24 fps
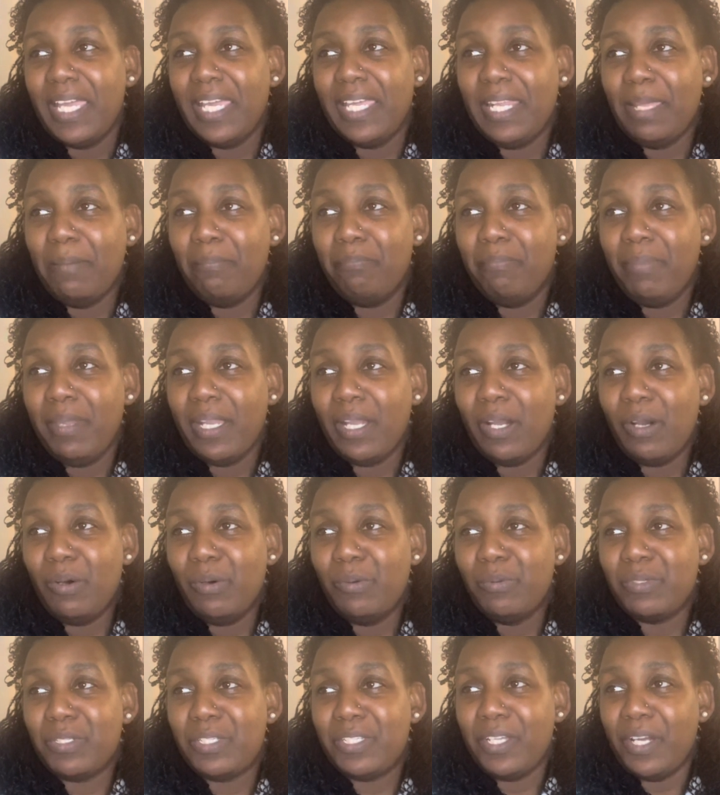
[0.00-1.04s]
That big
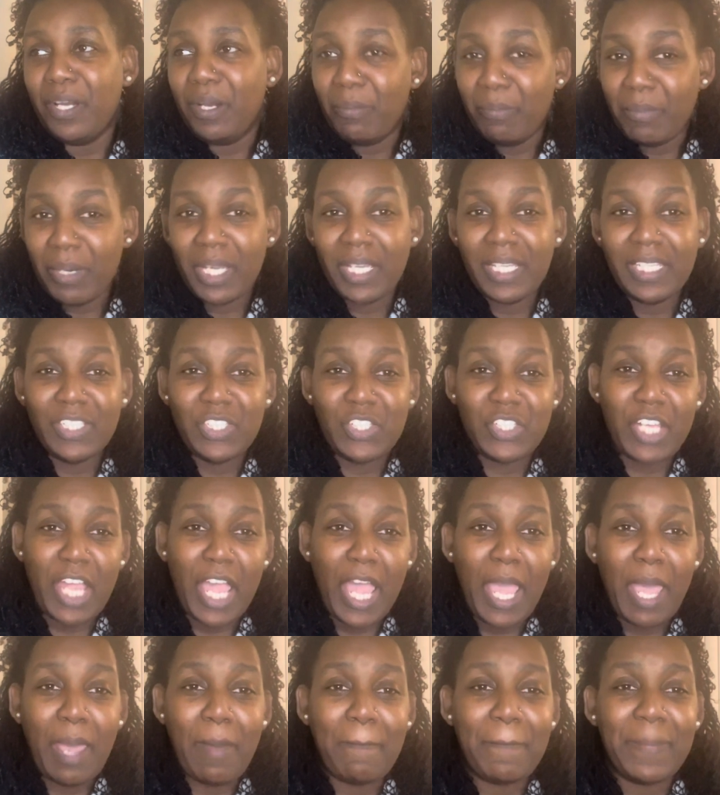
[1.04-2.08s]
old dumb
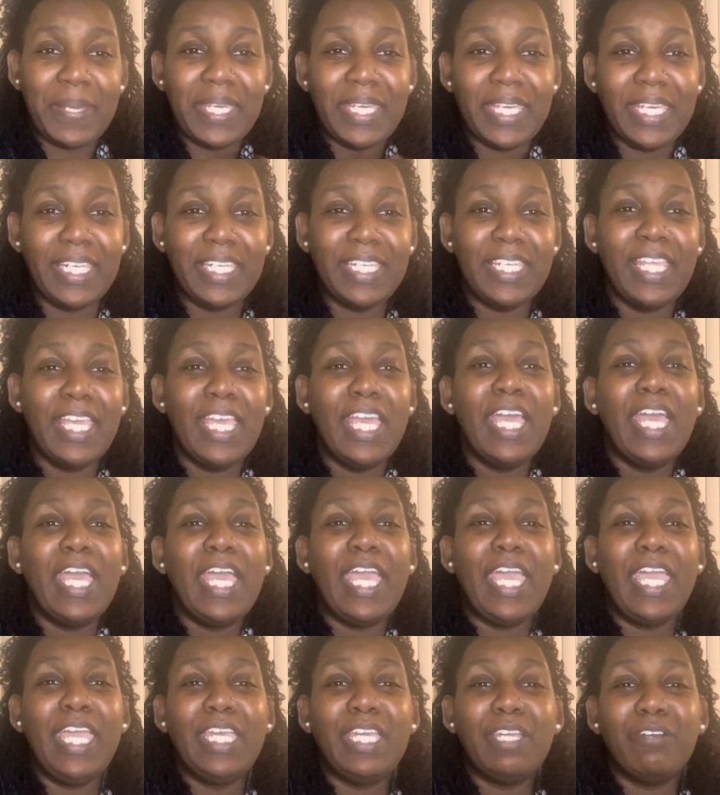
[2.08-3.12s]
giant pin
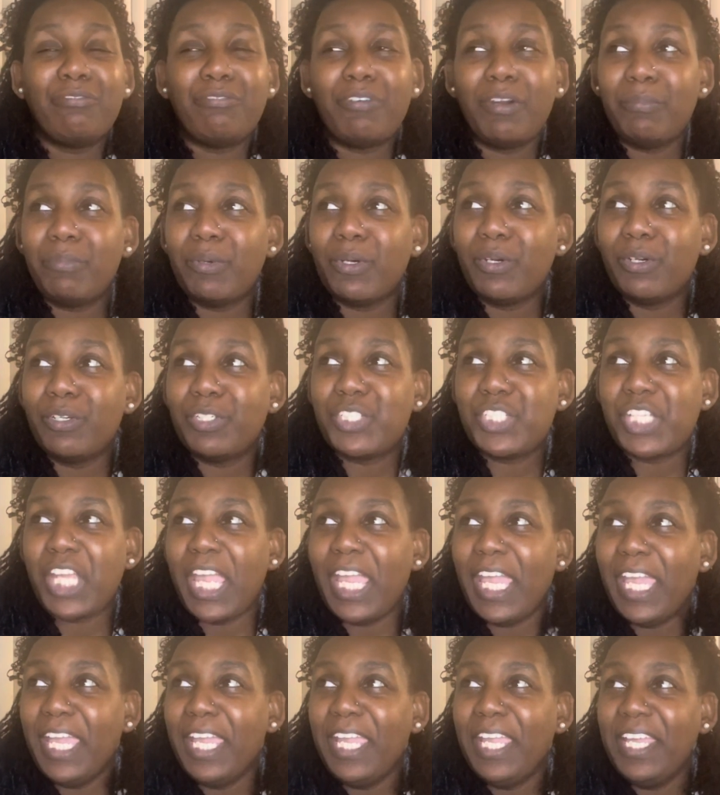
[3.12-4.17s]
hanging from her
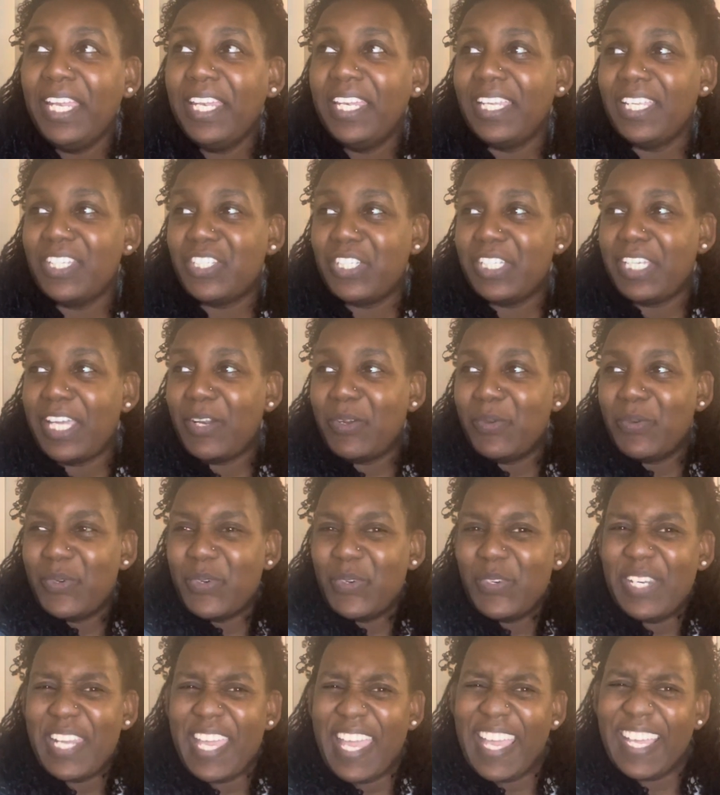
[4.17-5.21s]
chain that she got on
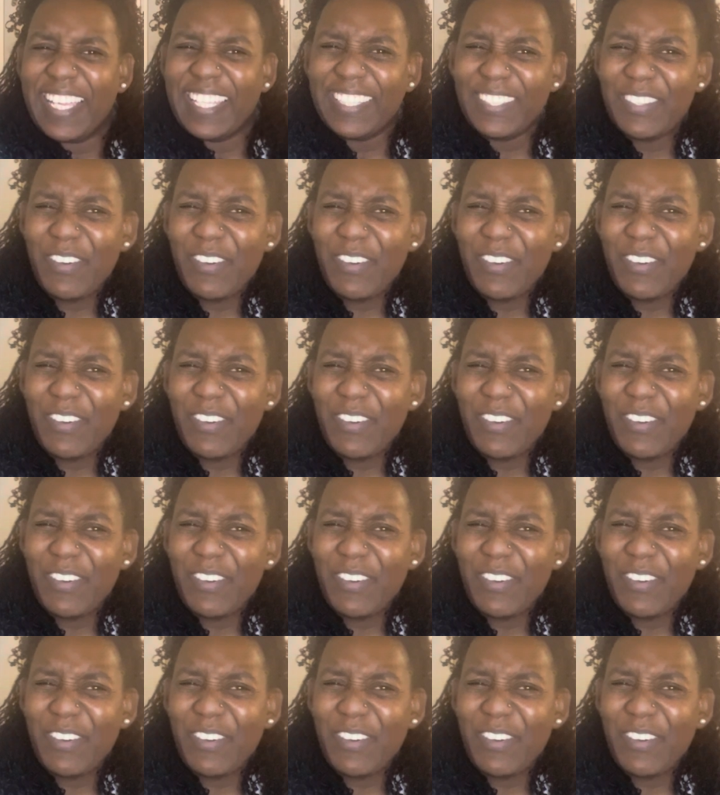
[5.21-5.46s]
her neck.